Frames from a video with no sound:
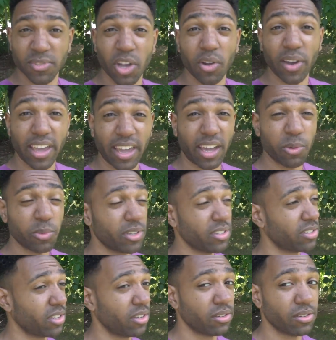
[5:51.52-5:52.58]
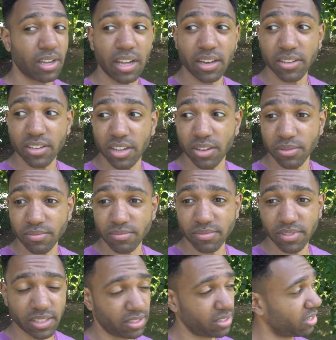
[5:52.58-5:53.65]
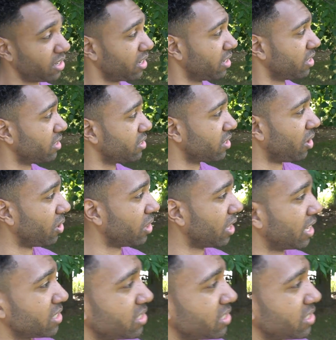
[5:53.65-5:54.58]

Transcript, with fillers: go hang out with. So I don't know. It's a, it's a whole lot